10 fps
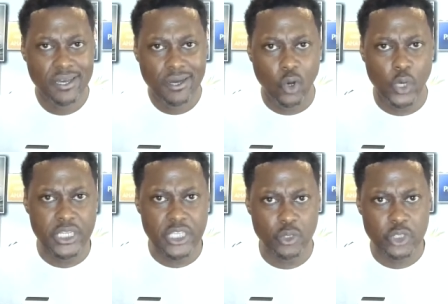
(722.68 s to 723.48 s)
on
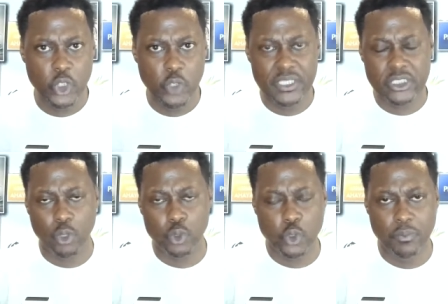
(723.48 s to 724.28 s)
YouTube and
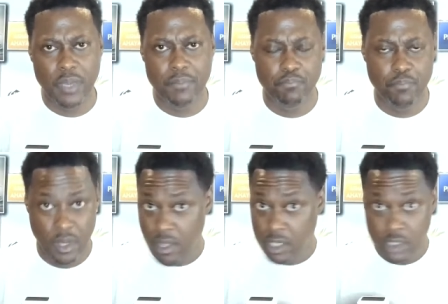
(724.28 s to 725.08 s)
social me
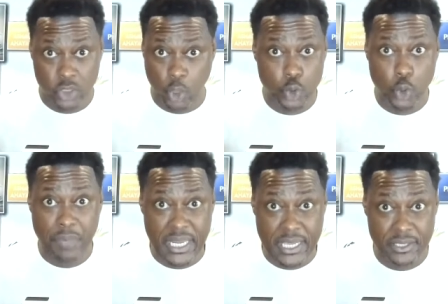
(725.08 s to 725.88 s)
social
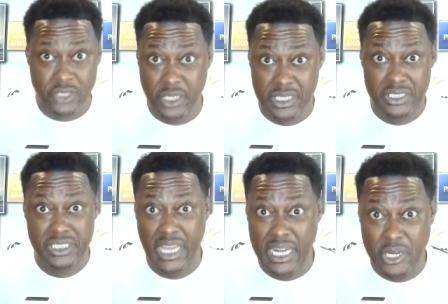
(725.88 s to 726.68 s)
media to
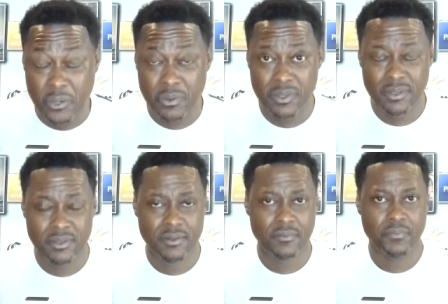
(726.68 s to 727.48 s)
continue
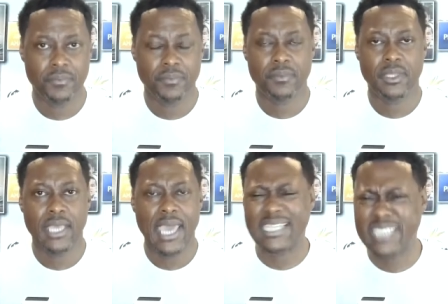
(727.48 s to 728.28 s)

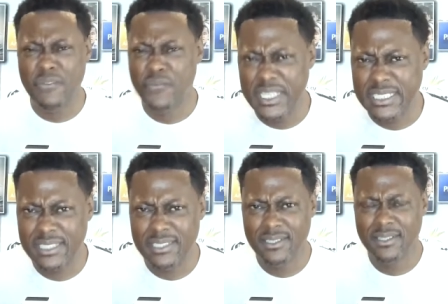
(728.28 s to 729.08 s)
as if it's
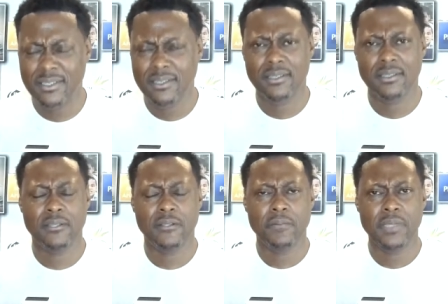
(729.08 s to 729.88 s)

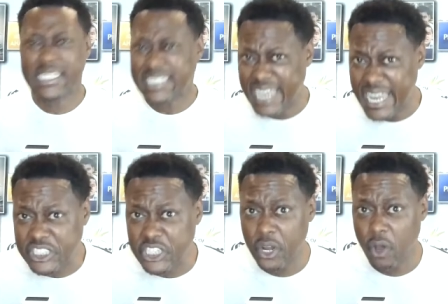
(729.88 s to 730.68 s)

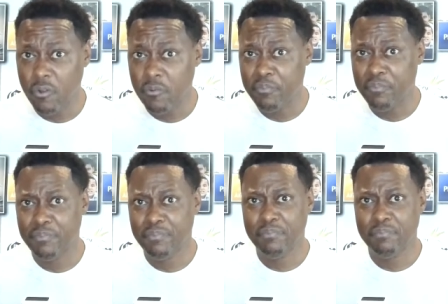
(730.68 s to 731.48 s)
intentional
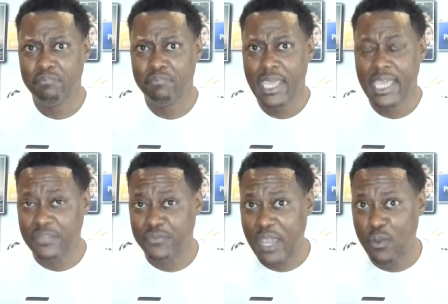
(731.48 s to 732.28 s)
as
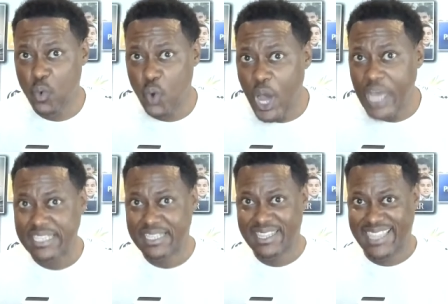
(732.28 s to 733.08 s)
if they want
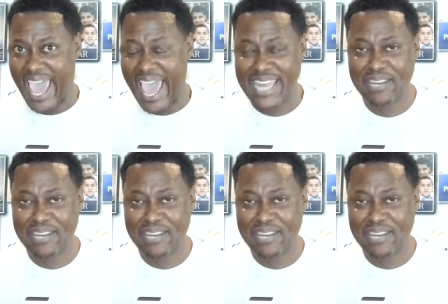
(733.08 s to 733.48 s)
that